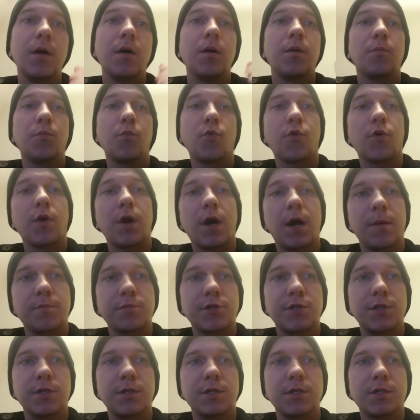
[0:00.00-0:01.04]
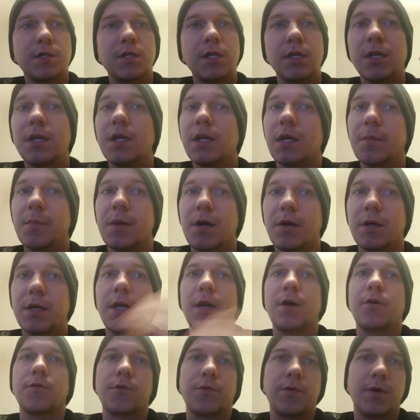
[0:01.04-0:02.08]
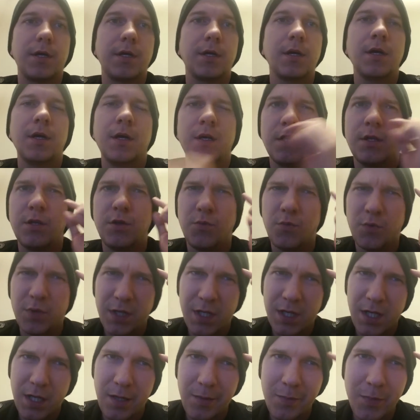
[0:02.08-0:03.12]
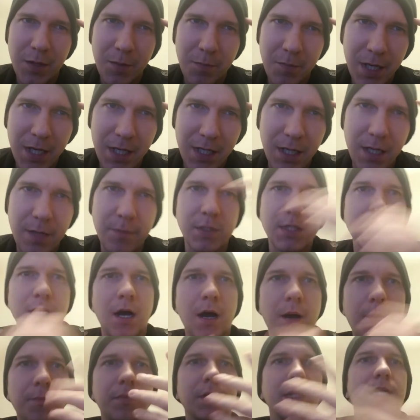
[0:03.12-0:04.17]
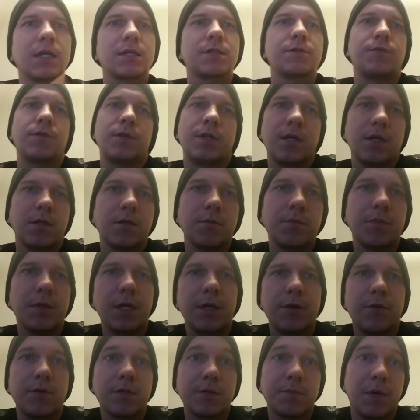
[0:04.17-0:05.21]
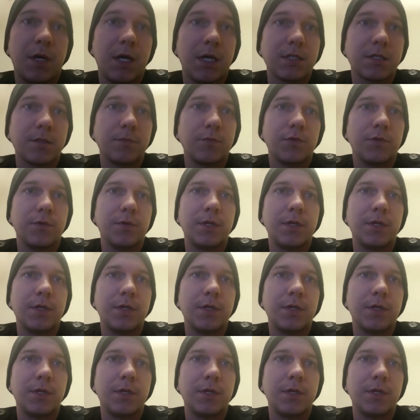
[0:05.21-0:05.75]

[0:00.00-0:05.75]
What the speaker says: more options to think about countering. You want to keep the metagame as complex for the other player as possible